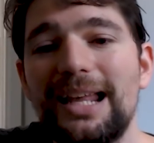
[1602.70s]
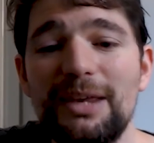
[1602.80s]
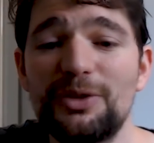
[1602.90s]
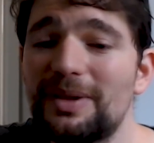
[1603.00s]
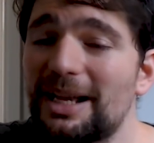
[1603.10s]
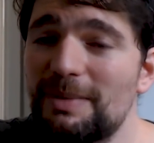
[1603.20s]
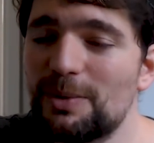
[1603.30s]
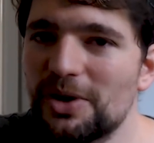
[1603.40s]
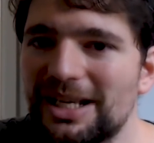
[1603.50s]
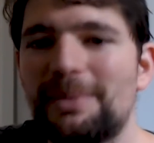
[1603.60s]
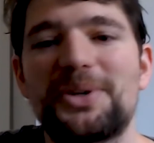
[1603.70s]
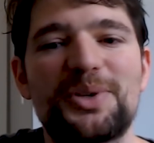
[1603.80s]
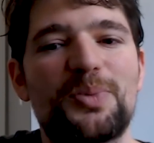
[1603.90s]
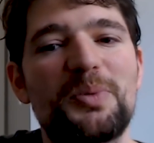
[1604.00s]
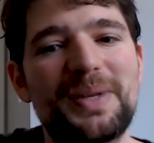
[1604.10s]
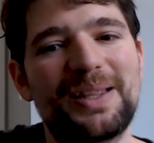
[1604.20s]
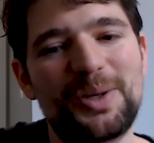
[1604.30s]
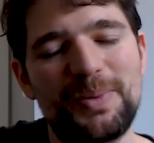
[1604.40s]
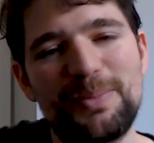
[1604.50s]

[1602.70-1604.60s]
If you like my work and want to support me a little